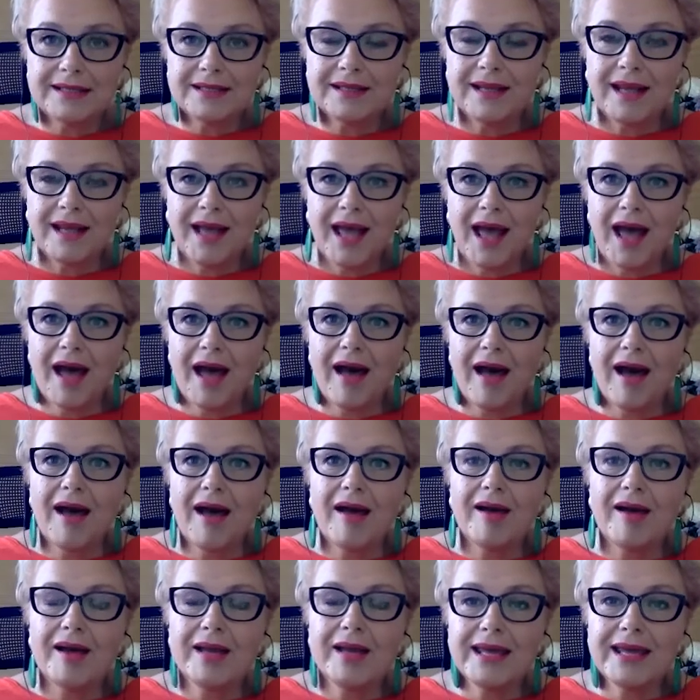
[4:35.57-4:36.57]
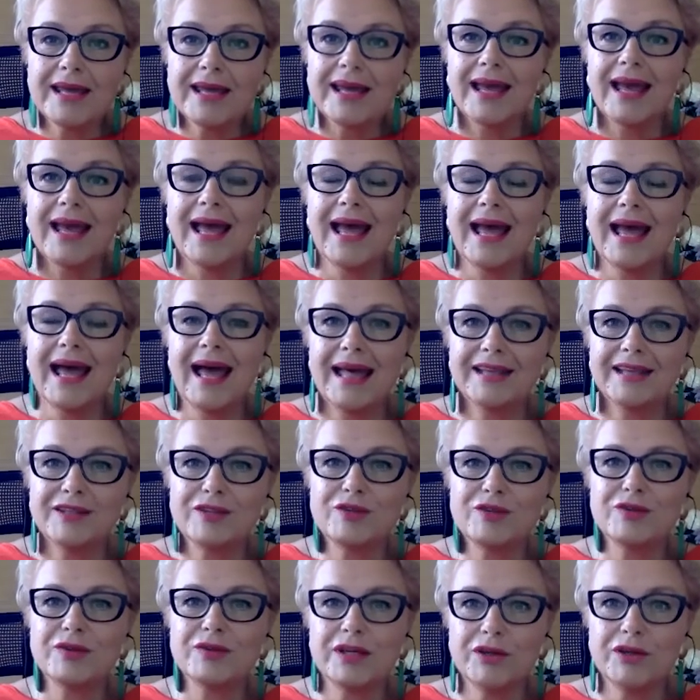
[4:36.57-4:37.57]
Then I
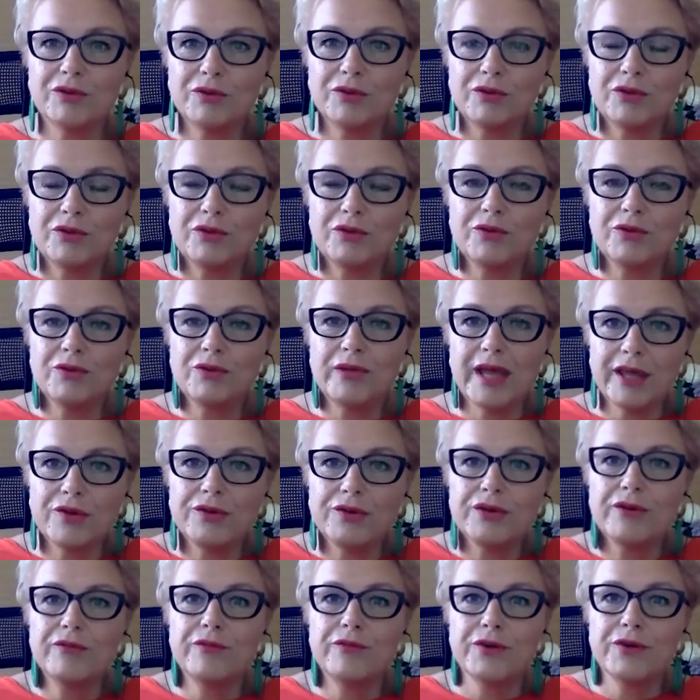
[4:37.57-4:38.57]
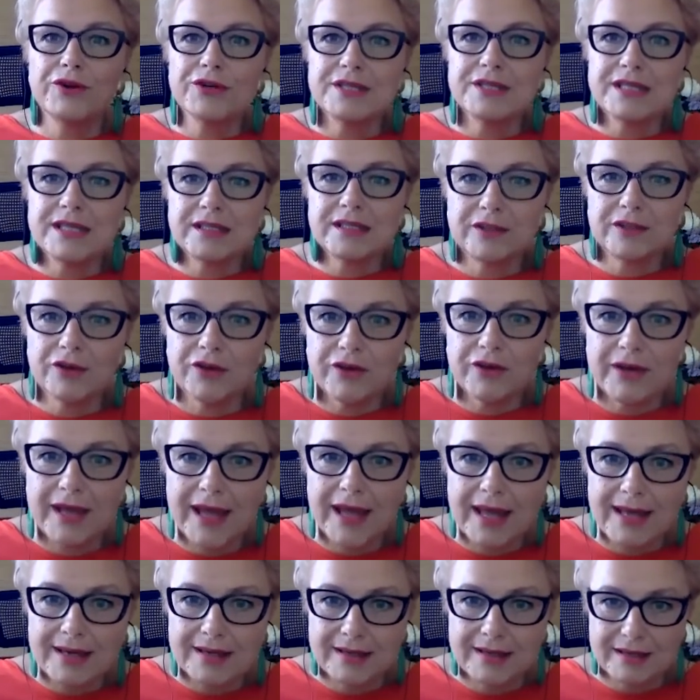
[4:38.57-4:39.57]
had to go to the
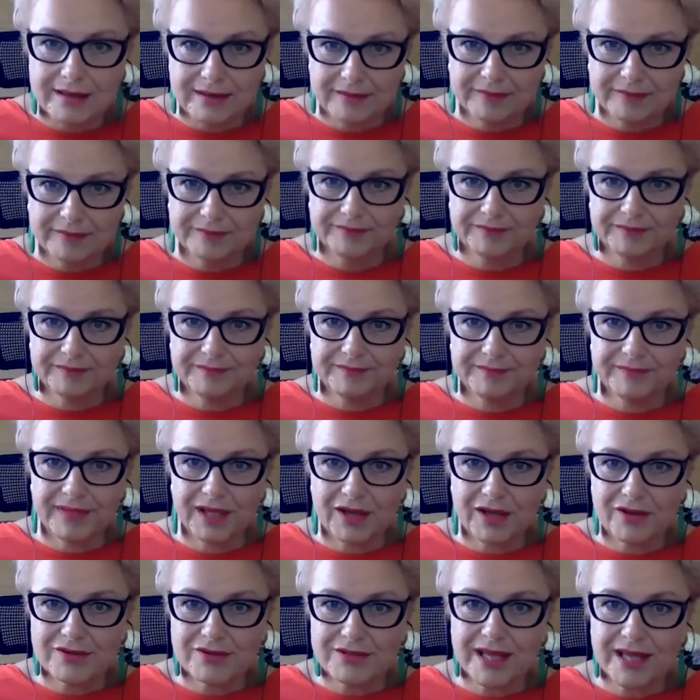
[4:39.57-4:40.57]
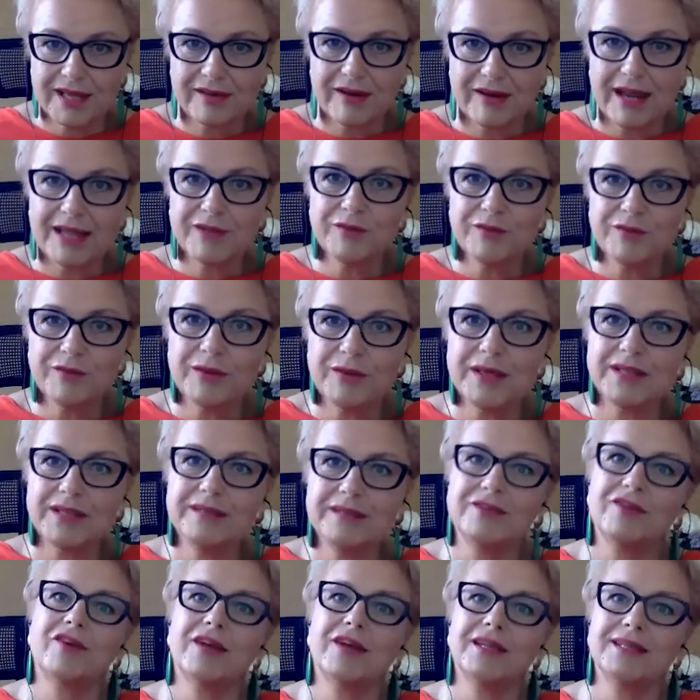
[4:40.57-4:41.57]
university again, because I graduated
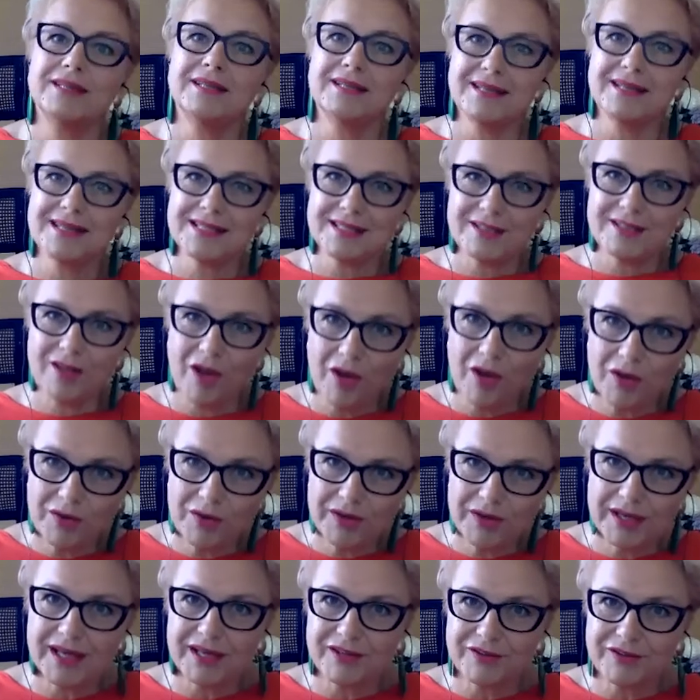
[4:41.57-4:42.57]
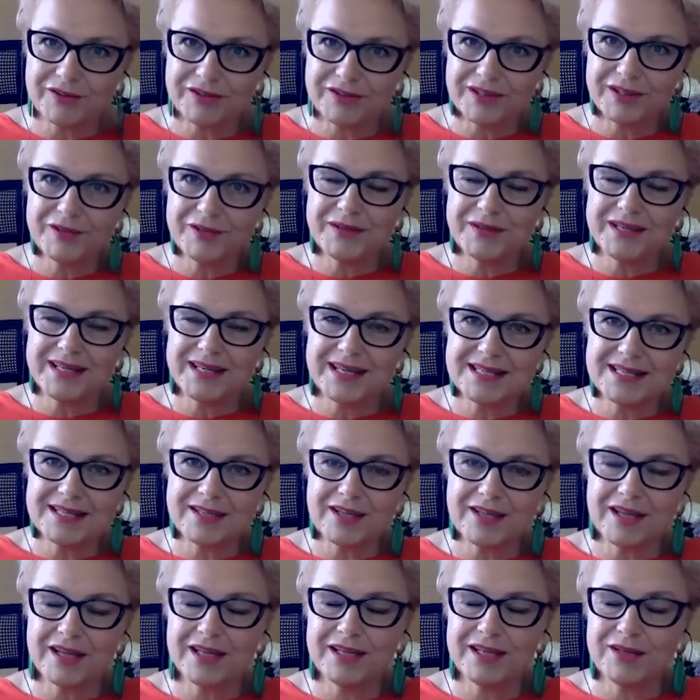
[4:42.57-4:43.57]
already in Estonia, you know,
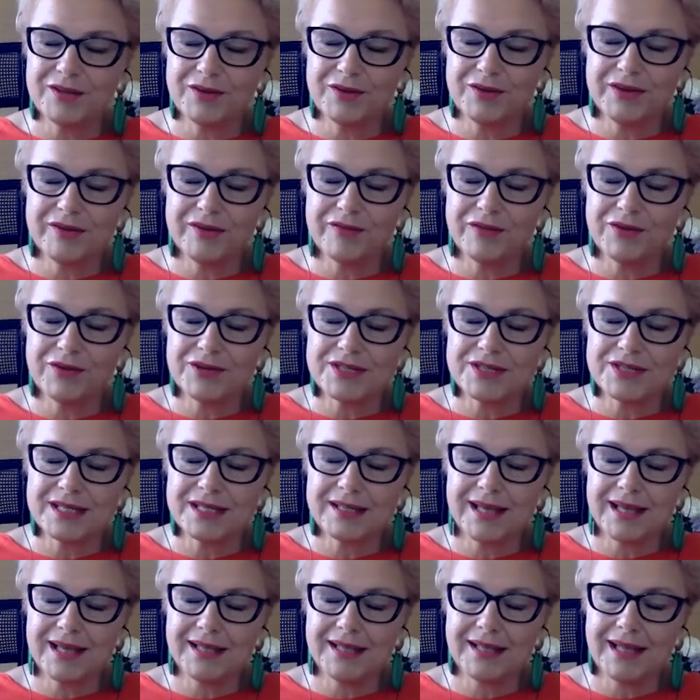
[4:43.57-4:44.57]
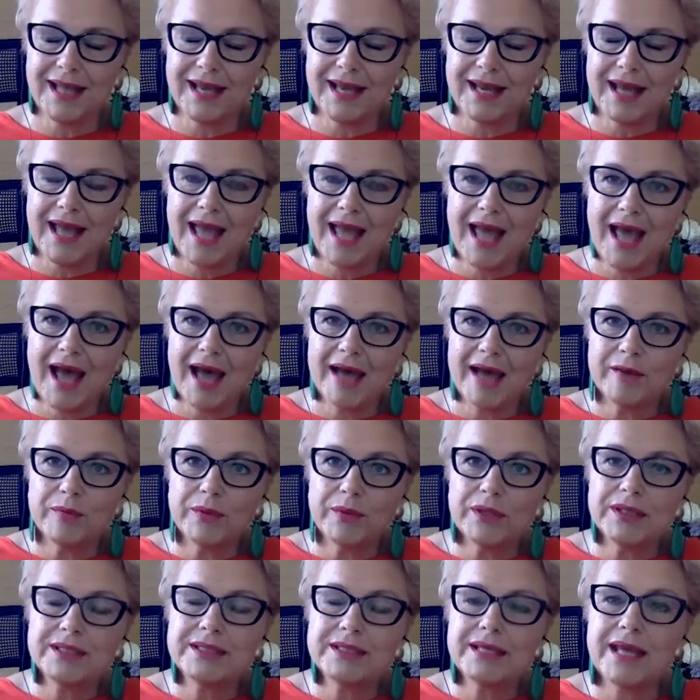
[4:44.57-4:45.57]
in university. And then I
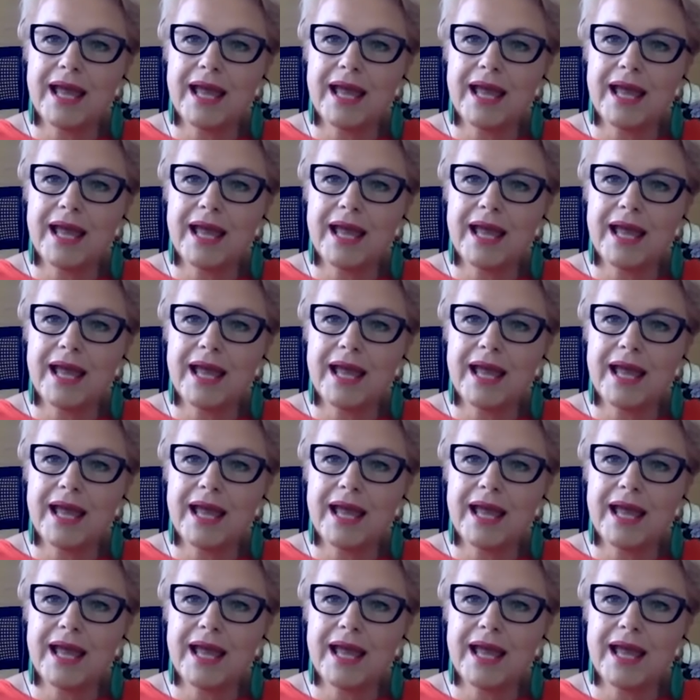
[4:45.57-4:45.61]
went